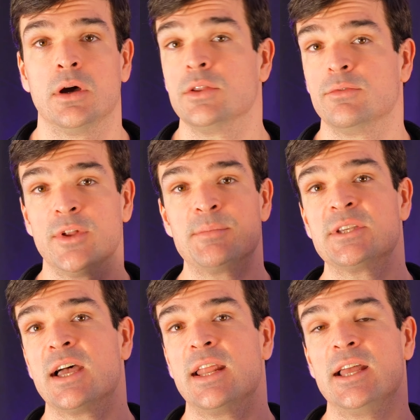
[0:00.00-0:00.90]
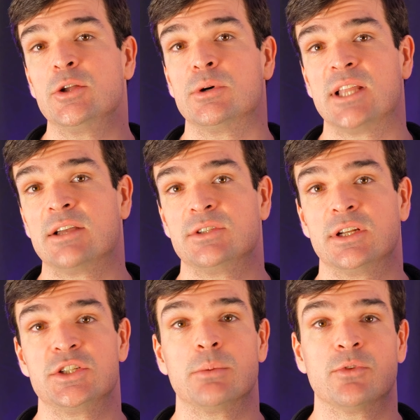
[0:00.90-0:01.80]
On the flip side, Halo allows you
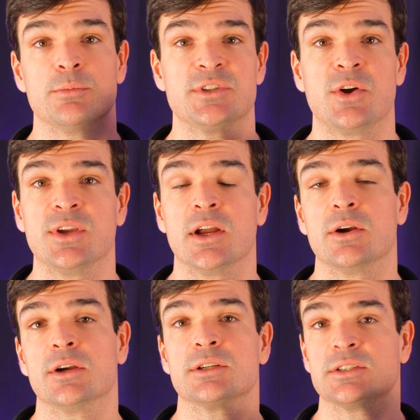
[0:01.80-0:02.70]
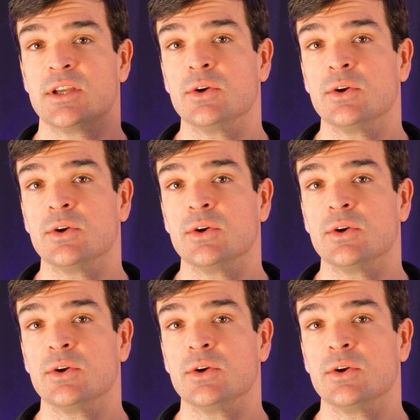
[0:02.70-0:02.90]
to jump from cell carrier to cell